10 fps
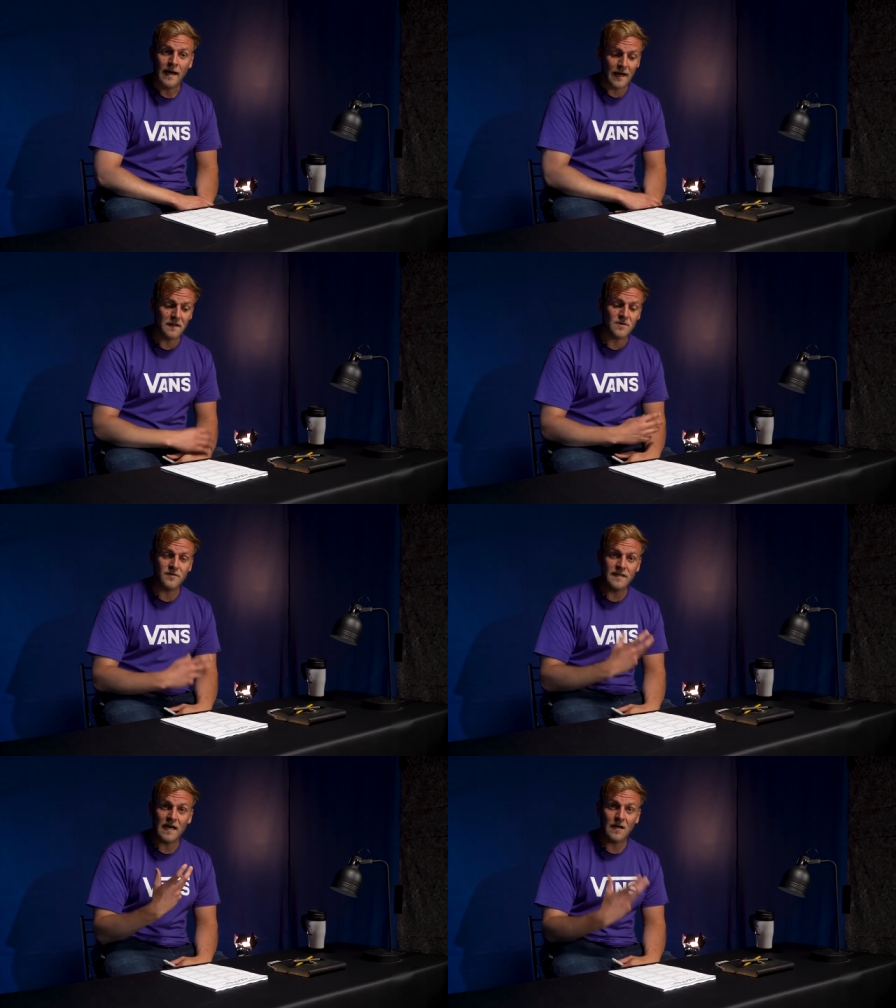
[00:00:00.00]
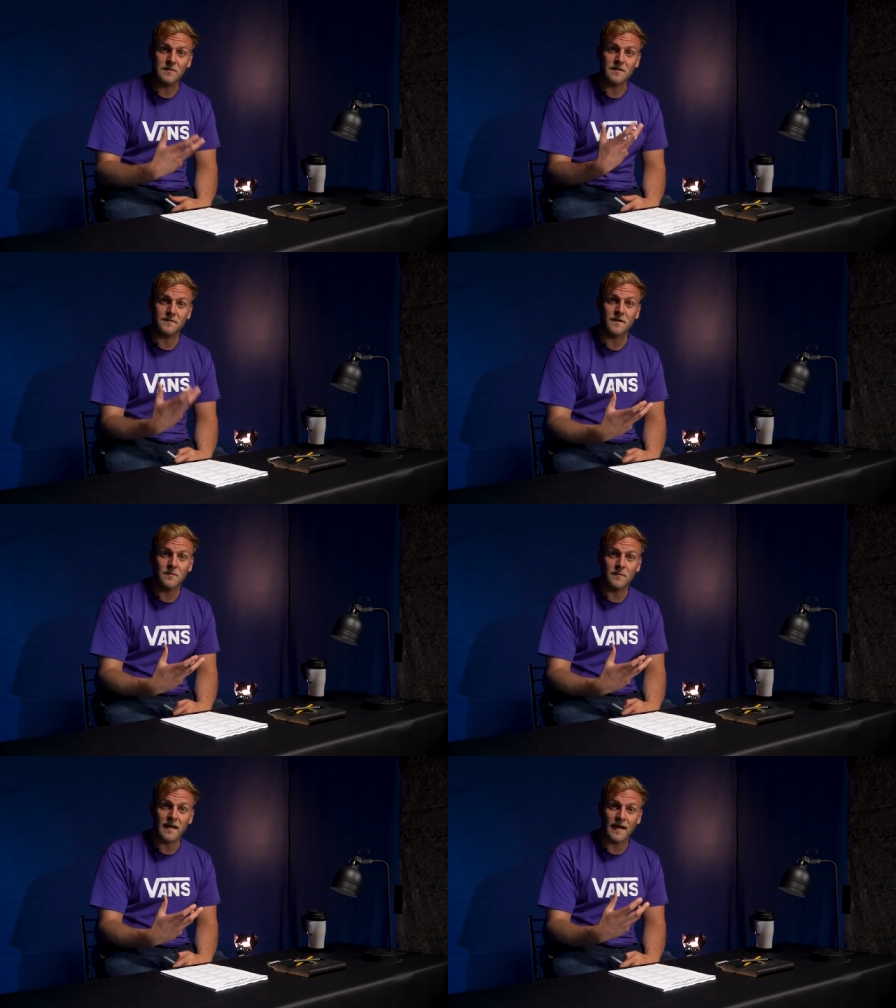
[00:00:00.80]
And this really helps a
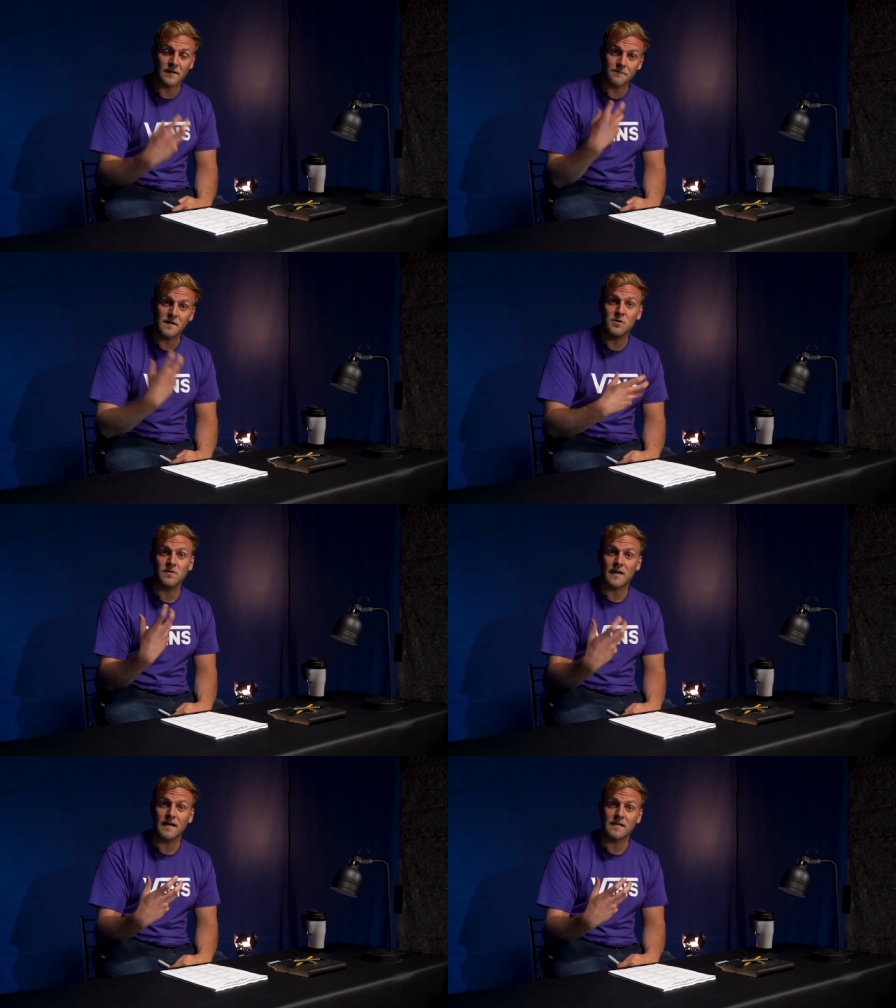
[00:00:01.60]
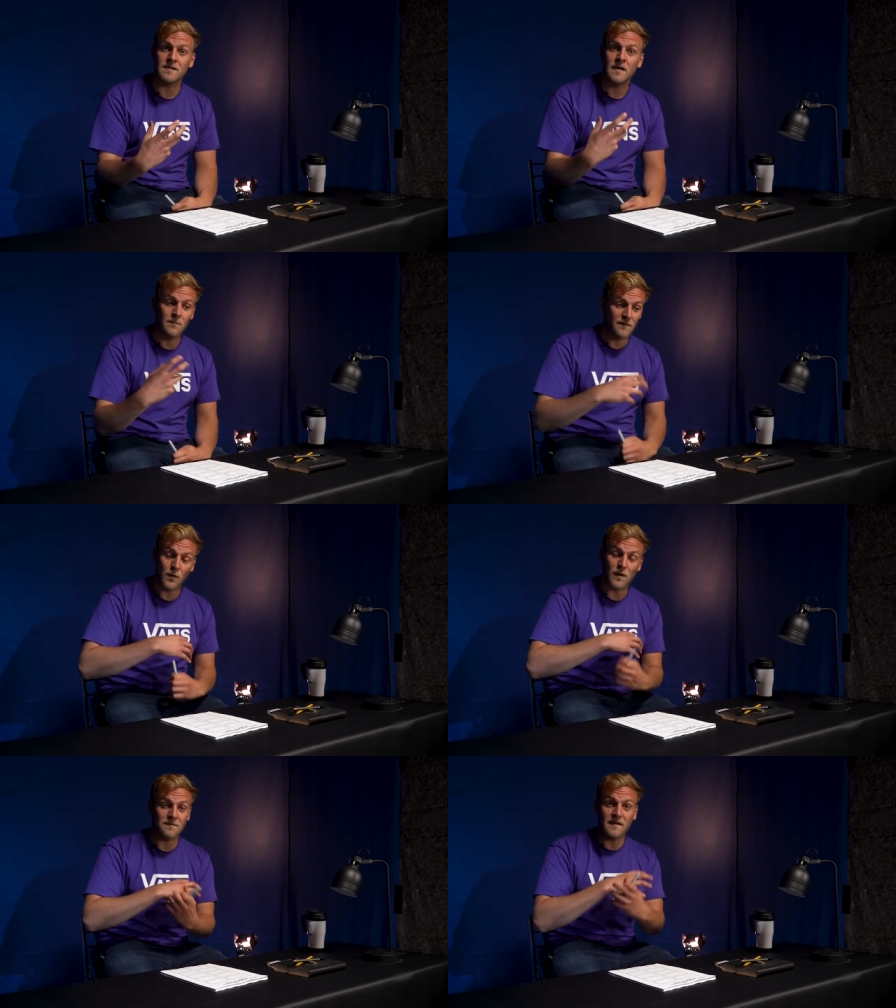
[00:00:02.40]
filmmaker to visualize
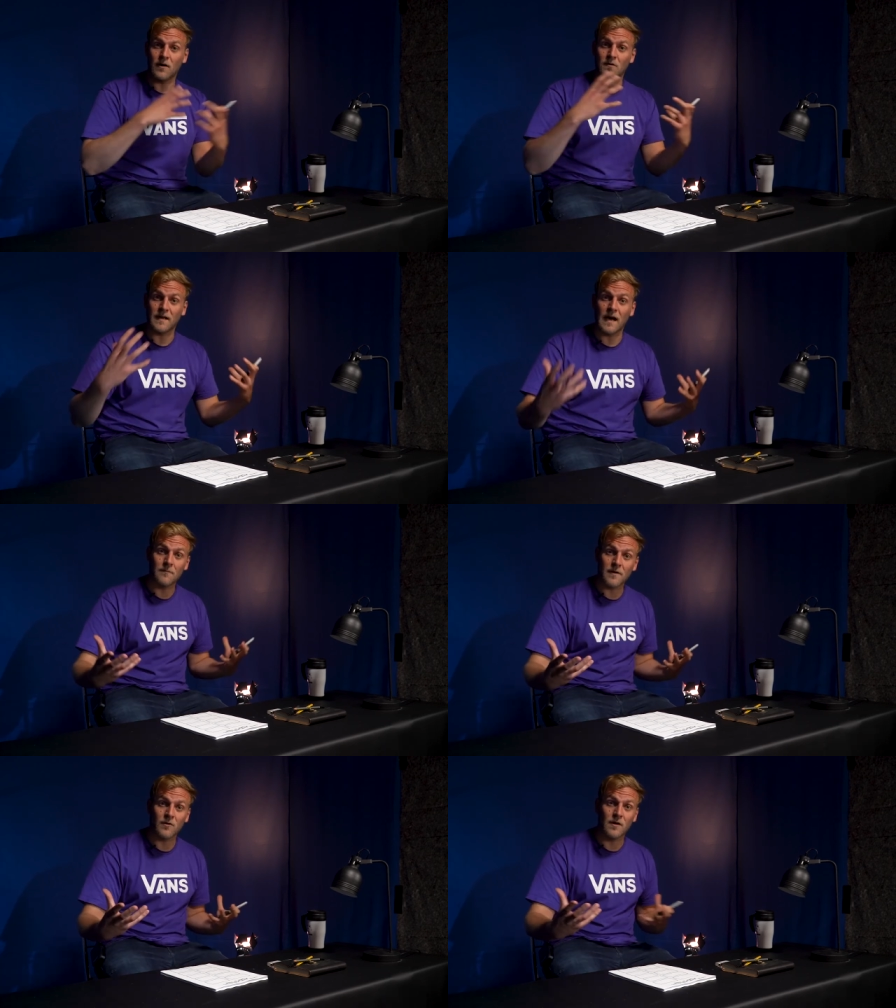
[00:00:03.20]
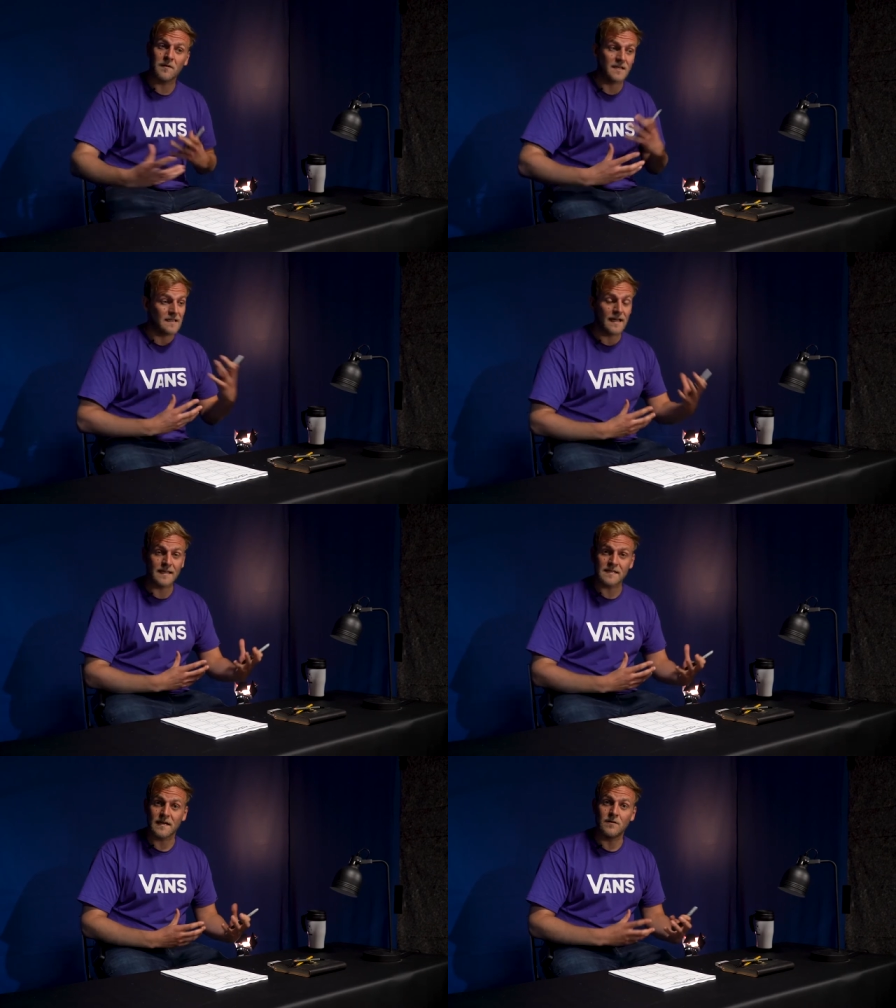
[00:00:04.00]
before they have to get all the camera equipment and
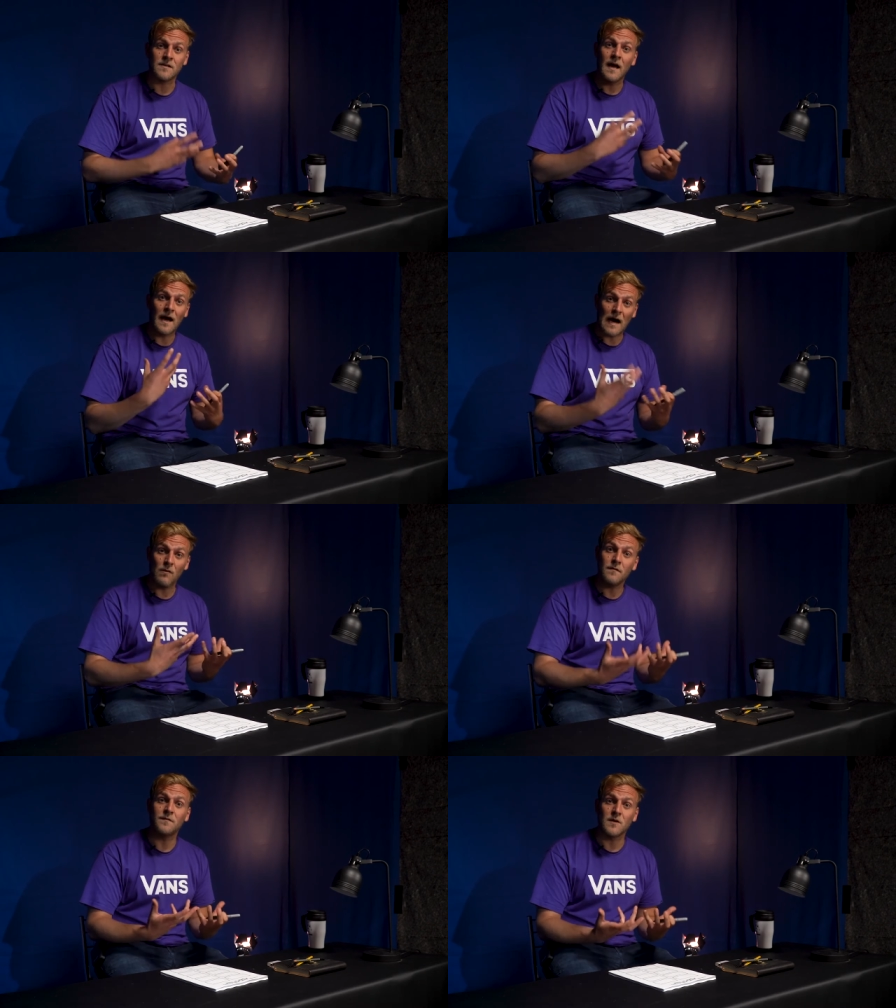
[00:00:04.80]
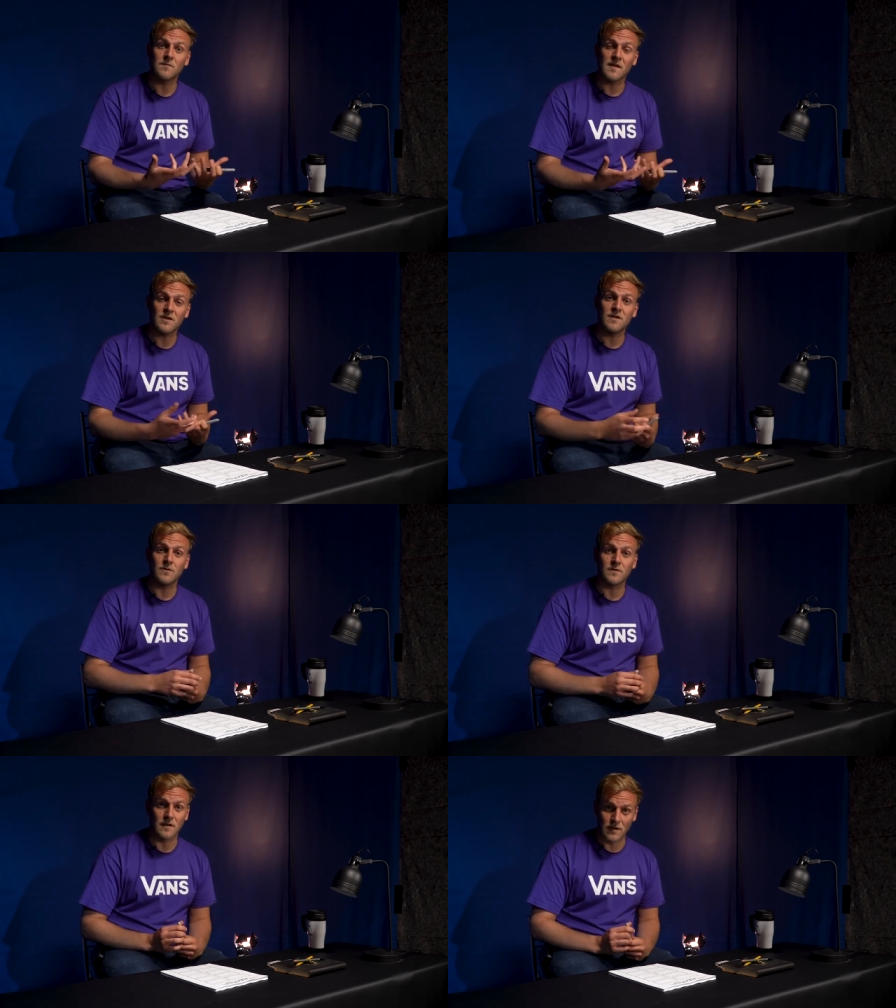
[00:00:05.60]
lights out, how a film's actually
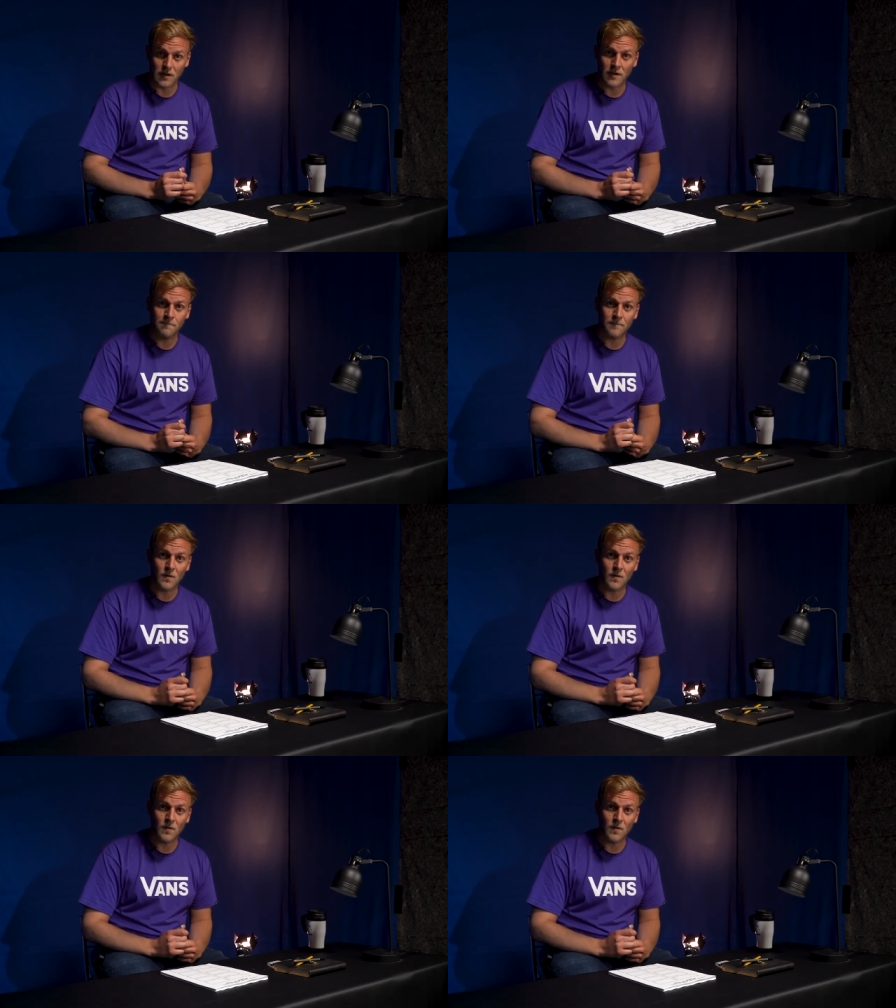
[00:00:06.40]
going to look.